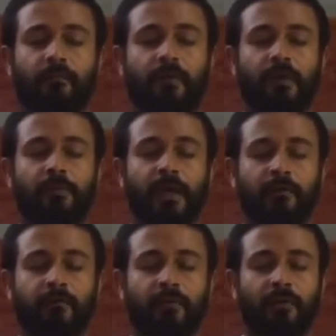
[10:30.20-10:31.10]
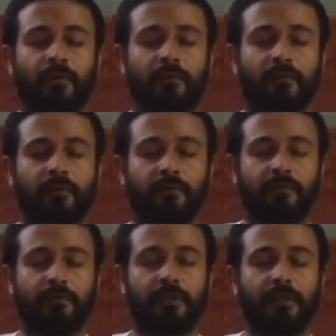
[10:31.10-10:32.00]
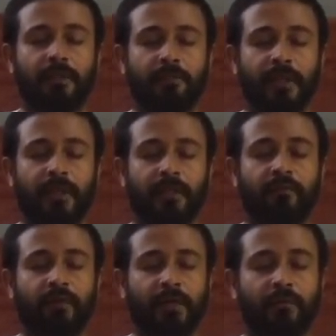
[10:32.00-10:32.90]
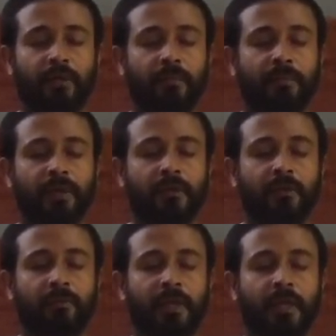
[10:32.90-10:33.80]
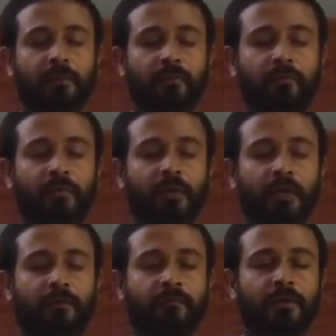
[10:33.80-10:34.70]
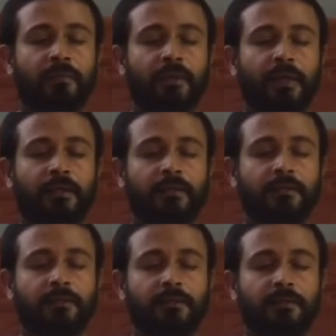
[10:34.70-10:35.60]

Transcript: very mindful, feel the pain, try to compare the pain before and after the practice.